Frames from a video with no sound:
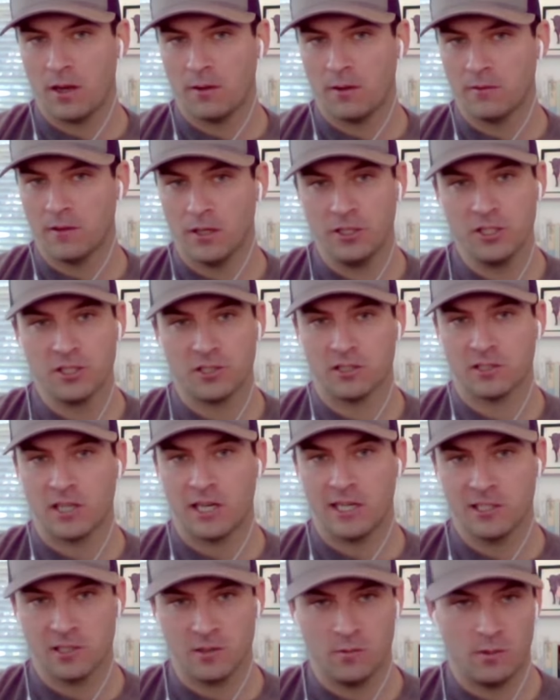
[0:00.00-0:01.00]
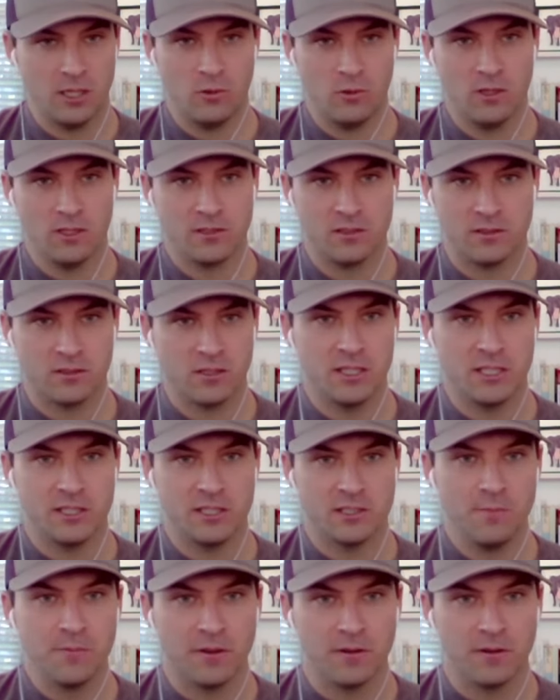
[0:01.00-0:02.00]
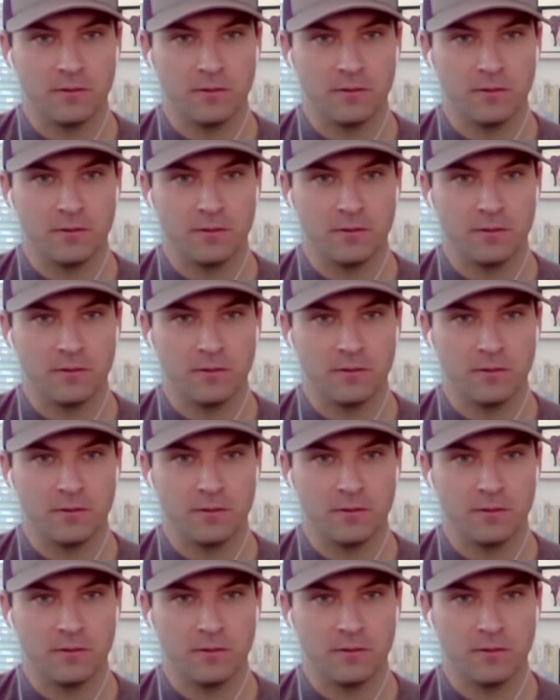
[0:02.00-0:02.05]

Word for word: I, they're just excited somebody wants to study